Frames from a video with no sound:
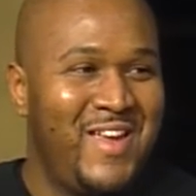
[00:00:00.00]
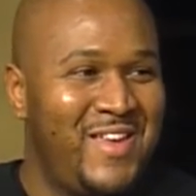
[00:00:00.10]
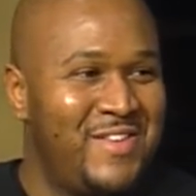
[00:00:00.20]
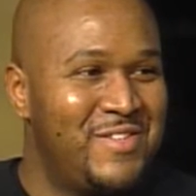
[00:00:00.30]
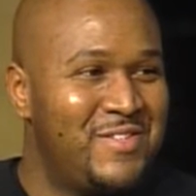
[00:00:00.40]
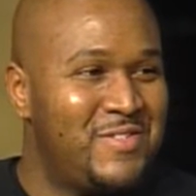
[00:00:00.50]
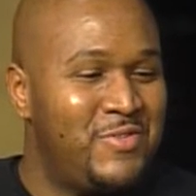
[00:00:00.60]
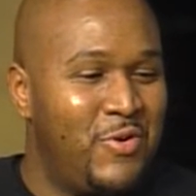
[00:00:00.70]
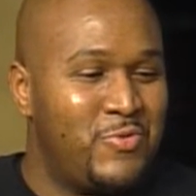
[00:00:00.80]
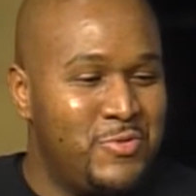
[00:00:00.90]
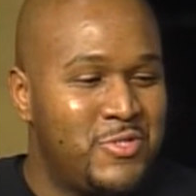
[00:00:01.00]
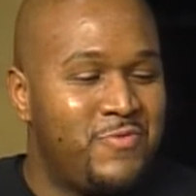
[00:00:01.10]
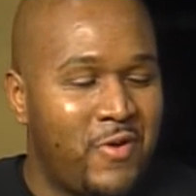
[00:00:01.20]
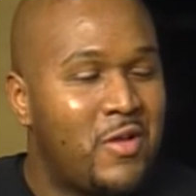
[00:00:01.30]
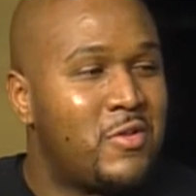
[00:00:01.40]
you
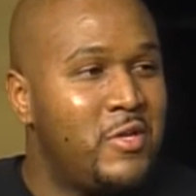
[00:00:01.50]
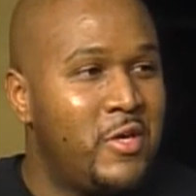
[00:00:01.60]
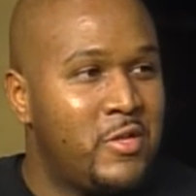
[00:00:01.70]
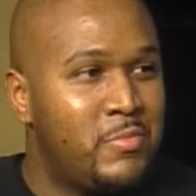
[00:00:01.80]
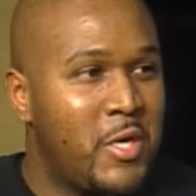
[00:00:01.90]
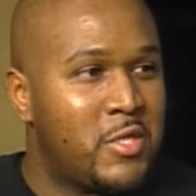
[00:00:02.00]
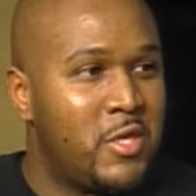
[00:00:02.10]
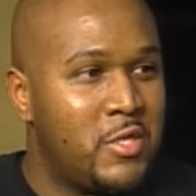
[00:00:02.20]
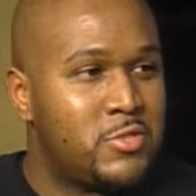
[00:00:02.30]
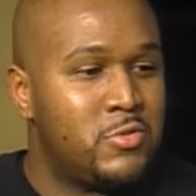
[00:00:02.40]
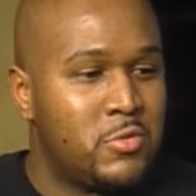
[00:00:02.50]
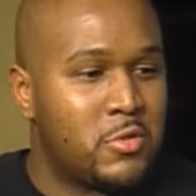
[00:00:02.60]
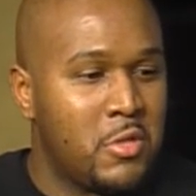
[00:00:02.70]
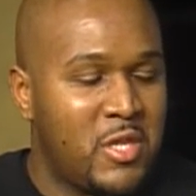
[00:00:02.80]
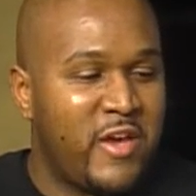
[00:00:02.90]
should follow that and make that
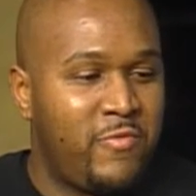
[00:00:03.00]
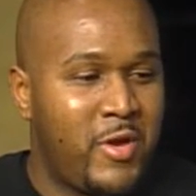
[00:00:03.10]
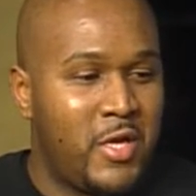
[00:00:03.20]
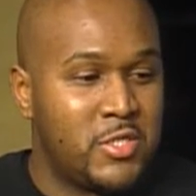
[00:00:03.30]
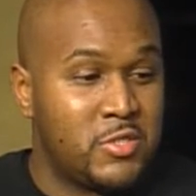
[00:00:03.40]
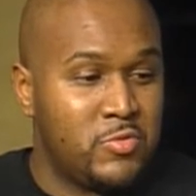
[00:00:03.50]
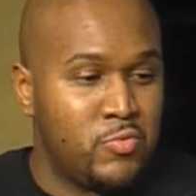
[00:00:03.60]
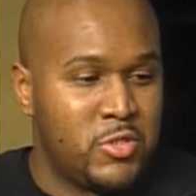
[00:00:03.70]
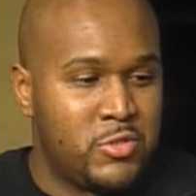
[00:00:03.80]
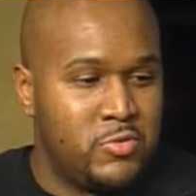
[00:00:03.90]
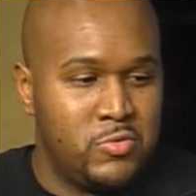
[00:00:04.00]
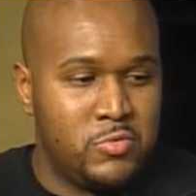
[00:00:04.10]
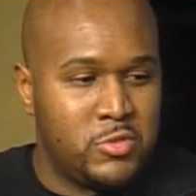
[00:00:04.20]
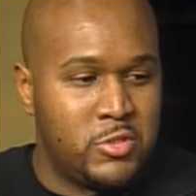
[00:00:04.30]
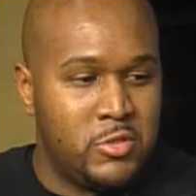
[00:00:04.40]
your life passion and what you
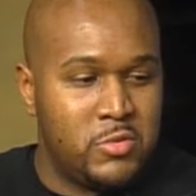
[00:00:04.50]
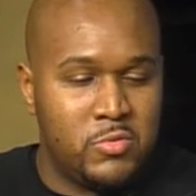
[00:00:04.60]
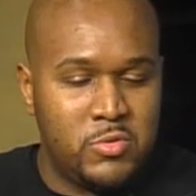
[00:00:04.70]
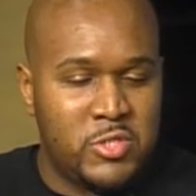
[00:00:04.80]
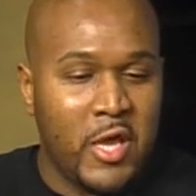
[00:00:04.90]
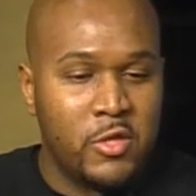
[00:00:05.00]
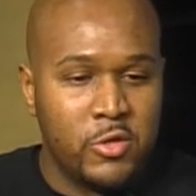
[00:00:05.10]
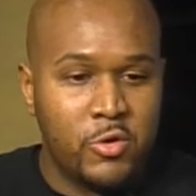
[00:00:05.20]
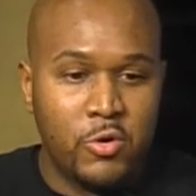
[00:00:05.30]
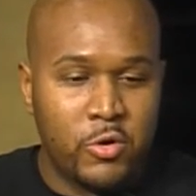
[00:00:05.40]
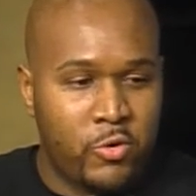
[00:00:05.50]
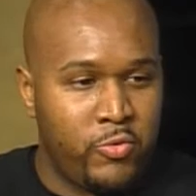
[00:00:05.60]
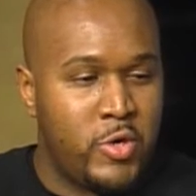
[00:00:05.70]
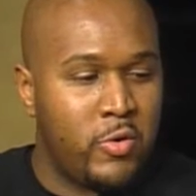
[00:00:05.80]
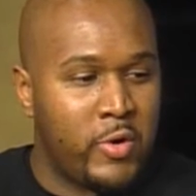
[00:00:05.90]
should tailor your
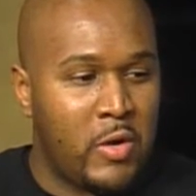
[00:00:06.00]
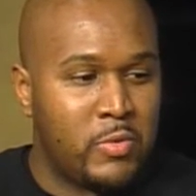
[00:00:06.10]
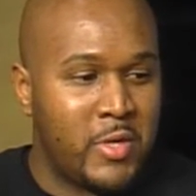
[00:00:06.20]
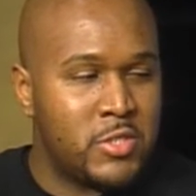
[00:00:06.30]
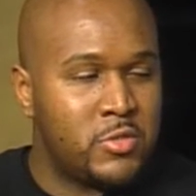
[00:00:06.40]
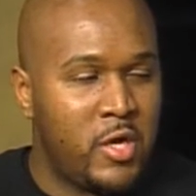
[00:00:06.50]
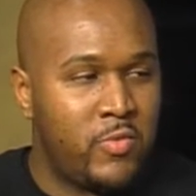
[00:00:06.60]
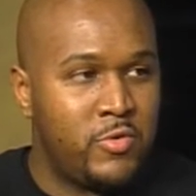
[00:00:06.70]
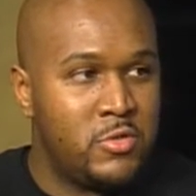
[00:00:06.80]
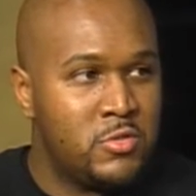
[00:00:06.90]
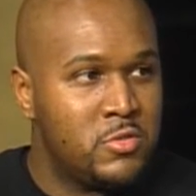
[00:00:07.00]
career around, what makes you happy.